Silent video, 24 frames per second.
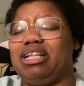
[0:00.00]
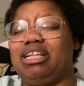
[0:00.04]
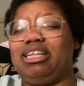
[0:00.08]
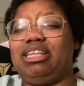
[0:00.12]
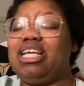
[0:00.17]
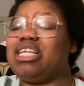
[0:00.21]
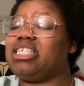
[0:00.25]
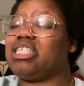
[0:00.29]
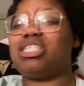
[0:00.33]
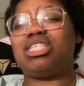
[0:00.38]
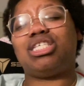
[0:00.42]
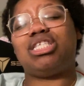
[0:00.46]

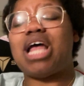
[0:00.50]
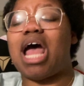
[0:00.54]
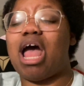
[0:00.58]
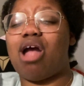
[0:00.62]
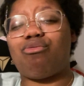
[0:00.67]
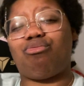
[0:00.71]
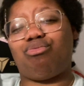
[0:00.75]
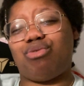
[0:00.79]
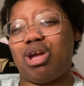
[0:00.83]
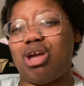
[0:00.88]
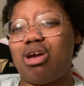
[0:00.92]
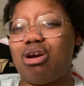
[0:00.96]
This is
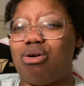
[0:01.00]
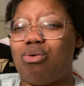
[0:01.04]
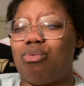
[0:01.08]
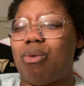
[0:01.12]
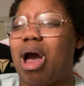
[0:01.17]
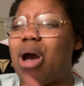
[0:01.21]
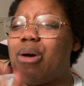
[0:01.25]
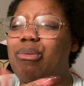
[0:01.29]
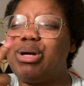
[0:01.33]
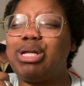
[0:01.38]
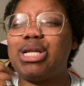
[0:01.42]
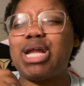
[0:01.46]
not real.
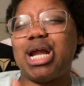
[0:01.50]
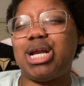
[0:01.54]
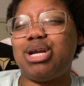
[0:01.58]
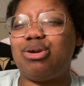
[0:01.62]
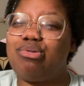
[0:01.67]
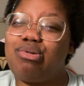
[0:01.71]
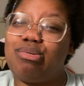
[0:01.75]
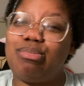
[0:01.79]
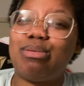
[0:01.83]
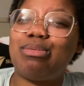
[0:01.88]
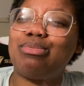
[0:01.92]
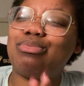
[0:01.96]
Why would they
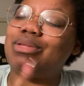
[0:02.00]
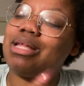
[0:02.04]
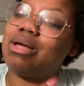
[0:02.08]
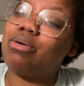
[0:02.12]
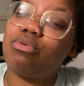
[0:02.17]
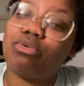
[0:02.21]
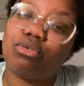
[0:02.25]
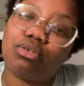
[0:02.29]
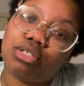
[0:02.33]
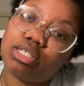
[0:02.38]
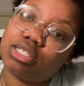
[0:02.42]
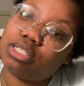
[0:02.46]
do it?
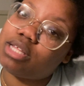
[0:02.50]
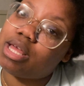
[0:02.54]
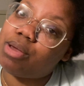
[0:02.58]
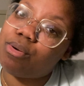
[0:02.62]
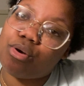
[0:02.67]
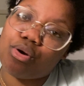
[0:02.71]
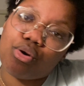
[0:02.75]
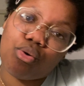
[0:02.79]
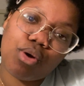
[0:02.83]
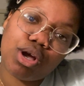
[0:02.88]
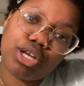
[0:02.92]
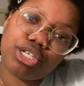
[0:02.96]
They
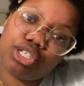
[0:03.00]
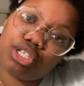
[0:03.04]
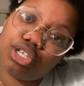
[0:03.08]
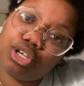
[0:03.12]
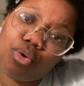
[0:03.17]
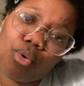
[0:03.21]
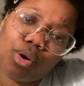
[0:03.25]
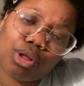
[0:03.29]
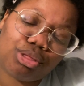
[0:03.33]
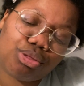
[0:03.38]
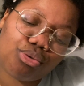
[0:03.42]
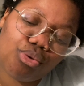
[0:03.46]
will question
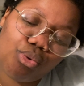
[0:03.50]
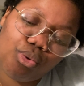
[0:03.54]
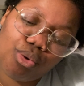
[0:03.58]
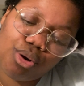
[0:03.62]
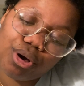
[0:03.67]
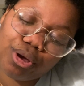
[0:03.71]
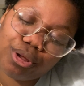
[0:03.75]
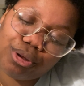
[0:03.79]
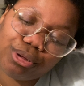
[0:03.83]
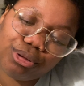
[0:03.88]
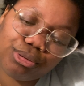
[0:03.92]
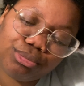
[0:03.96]
your
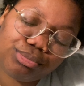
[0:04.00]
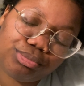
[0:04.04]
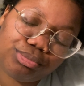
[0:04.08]
authority.